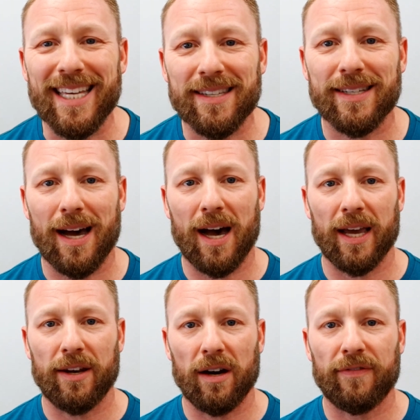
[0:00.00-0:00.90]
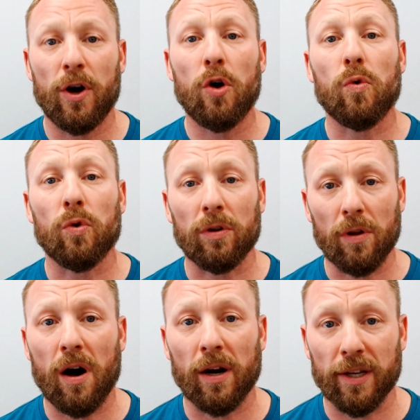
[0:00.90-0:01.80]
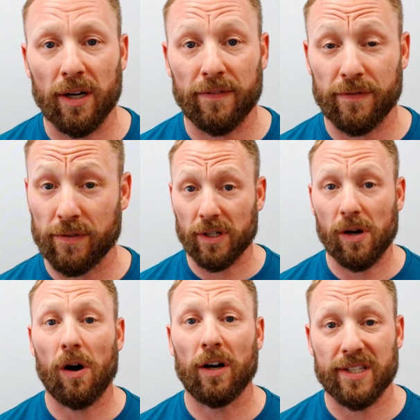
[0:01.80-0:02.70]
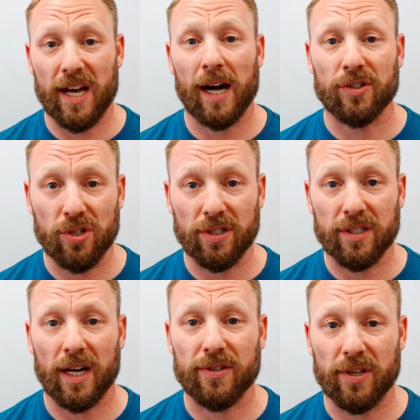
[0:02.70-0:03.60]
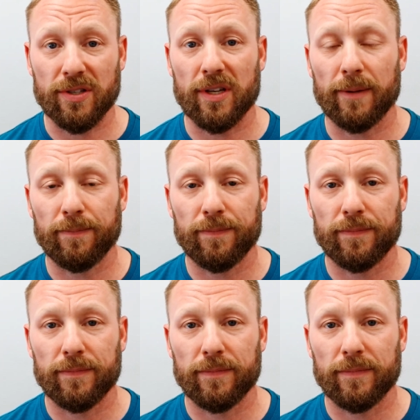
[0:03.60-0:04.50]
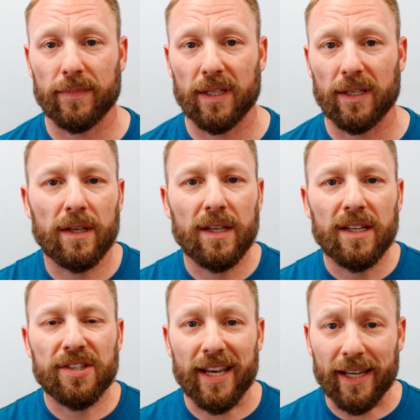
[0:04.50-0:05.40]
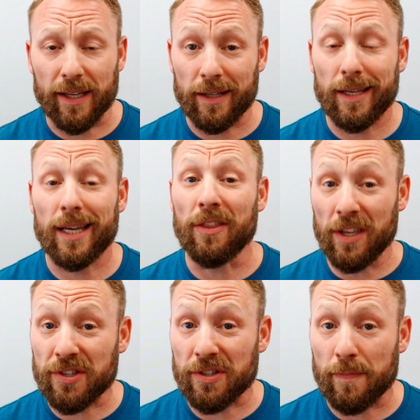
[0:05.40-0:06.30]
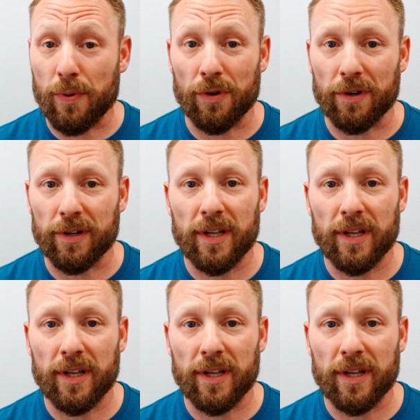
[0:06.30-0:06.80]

isn't high enough or long enough to cause oxygen toxicity. Second, and this is important,